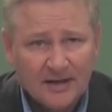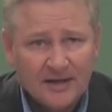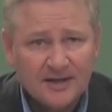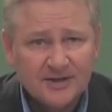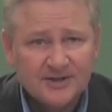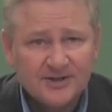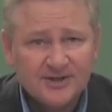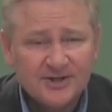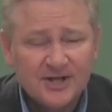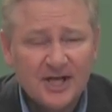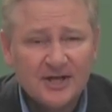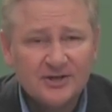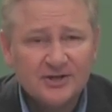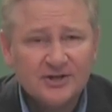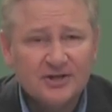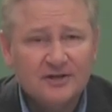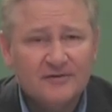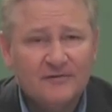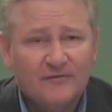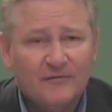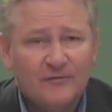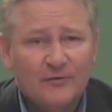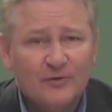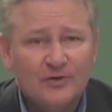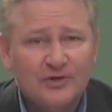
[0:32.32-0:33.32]
It is
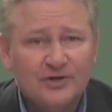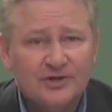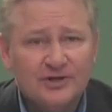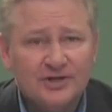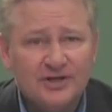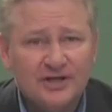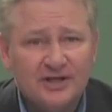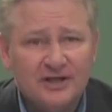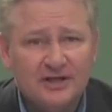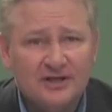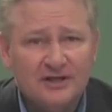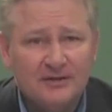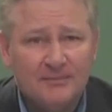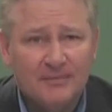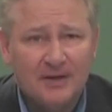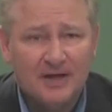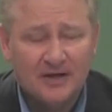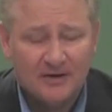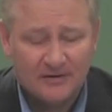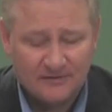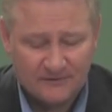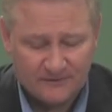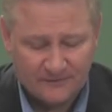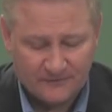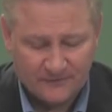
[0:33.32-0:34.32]
session 14
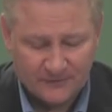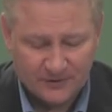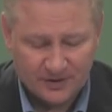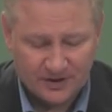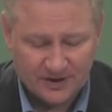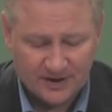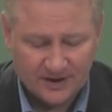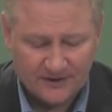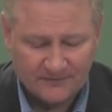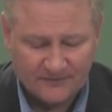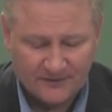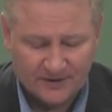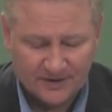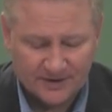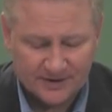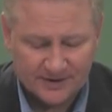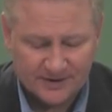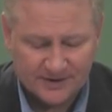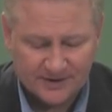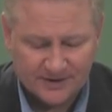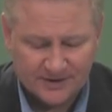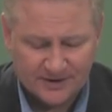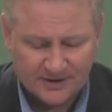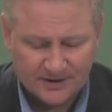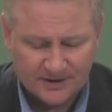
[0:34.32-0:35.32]
about
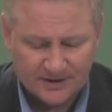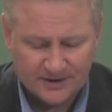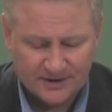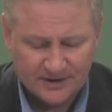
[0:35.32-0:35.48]
forgiveness.